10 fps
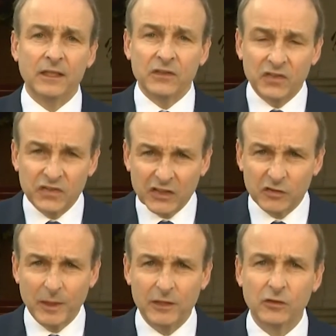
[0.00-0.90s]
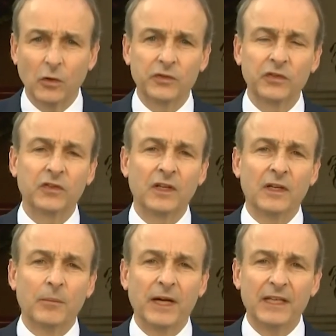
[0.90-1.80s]
6 million doses
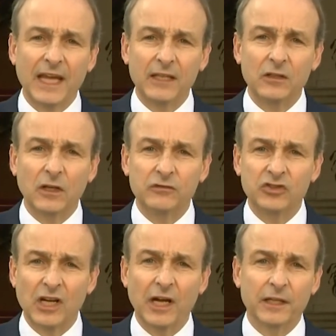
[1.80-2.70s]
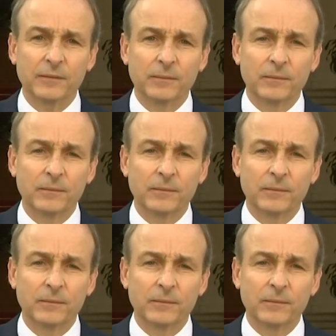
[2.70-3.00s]
by the end of July.